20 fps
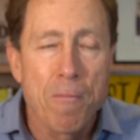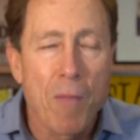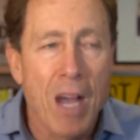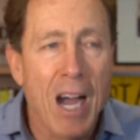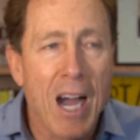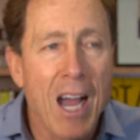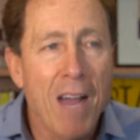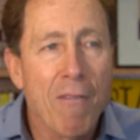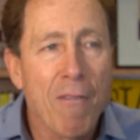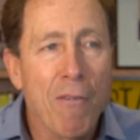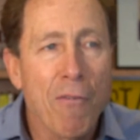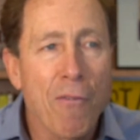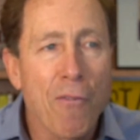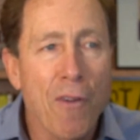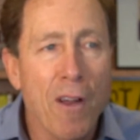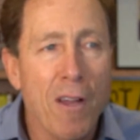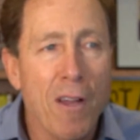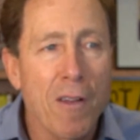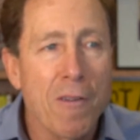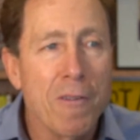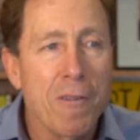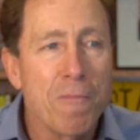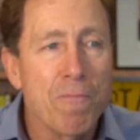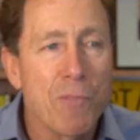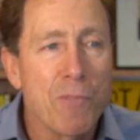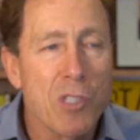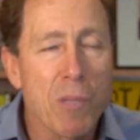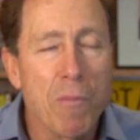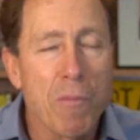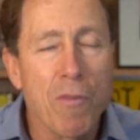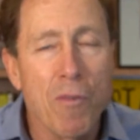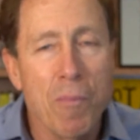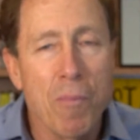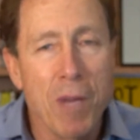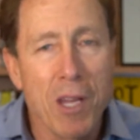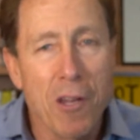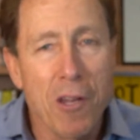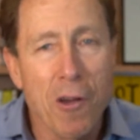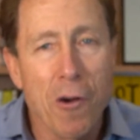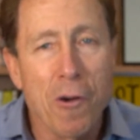I have a friend, some of you
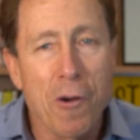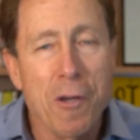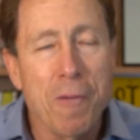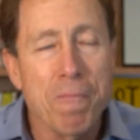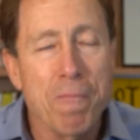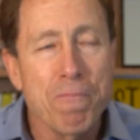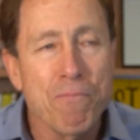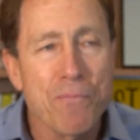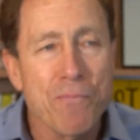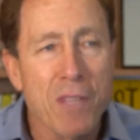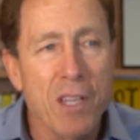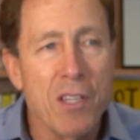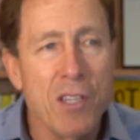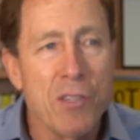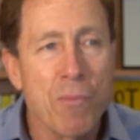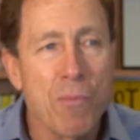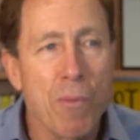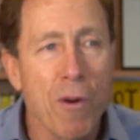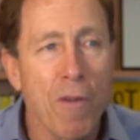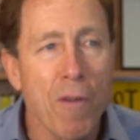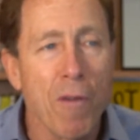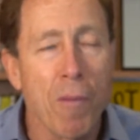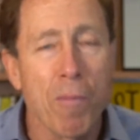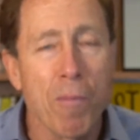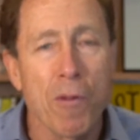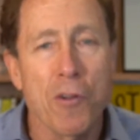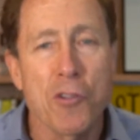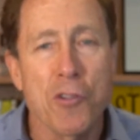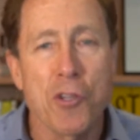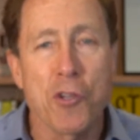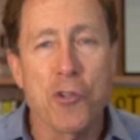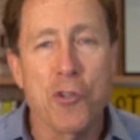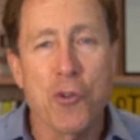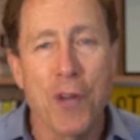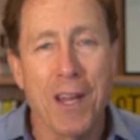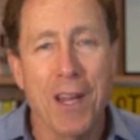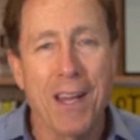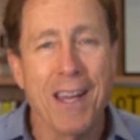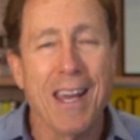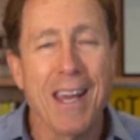may know him. He's part of our Blair Singer
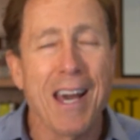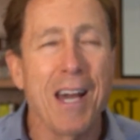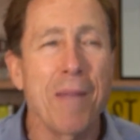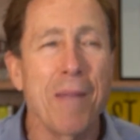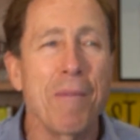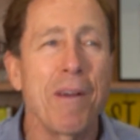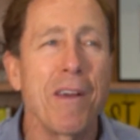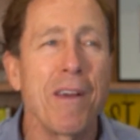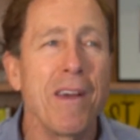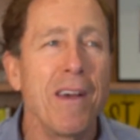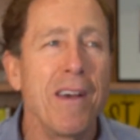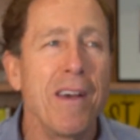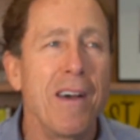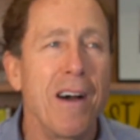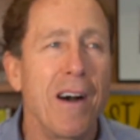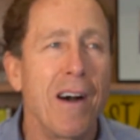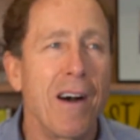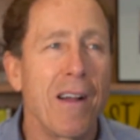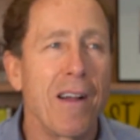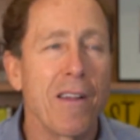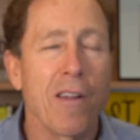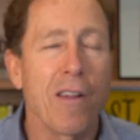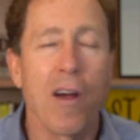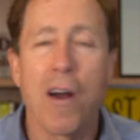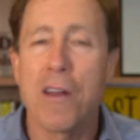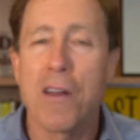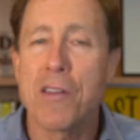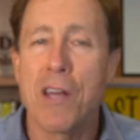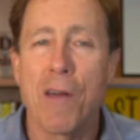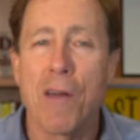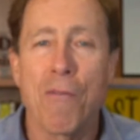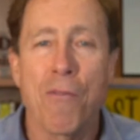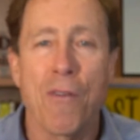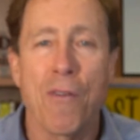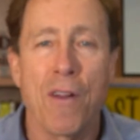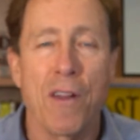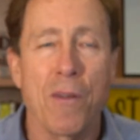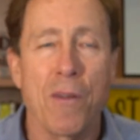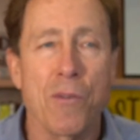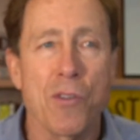Training Academy, a longtime
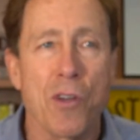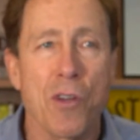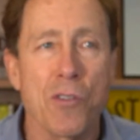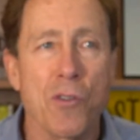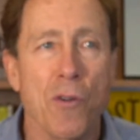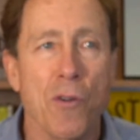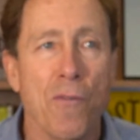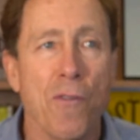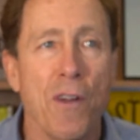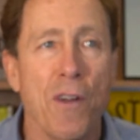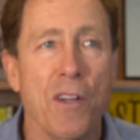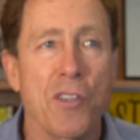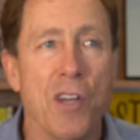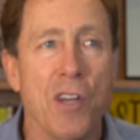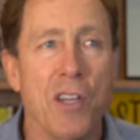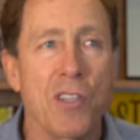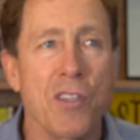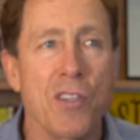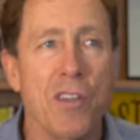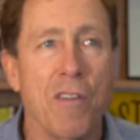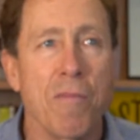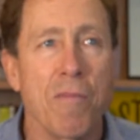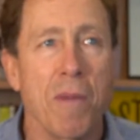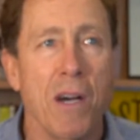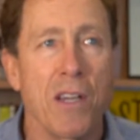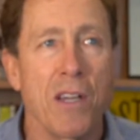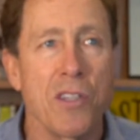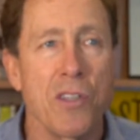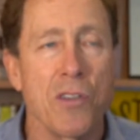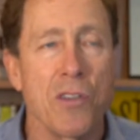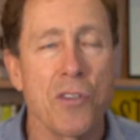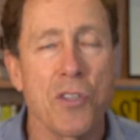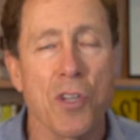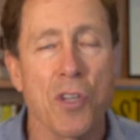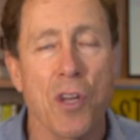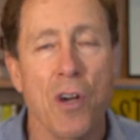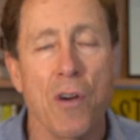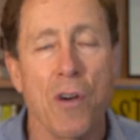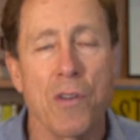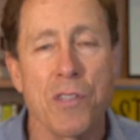friend. He was also a franchisee of mine years
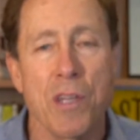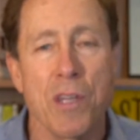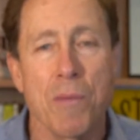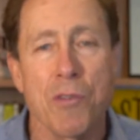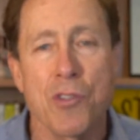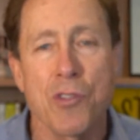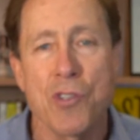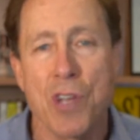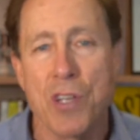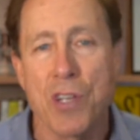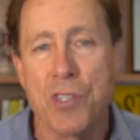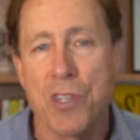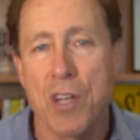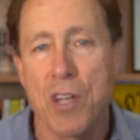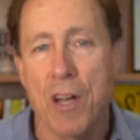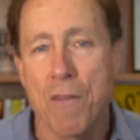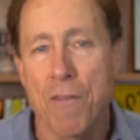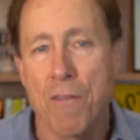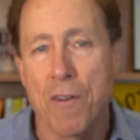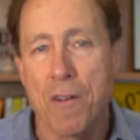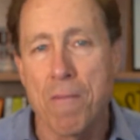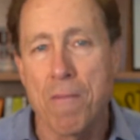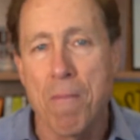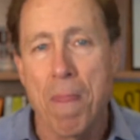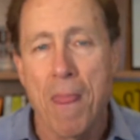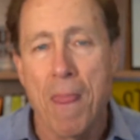ago. His name is Jason Everett.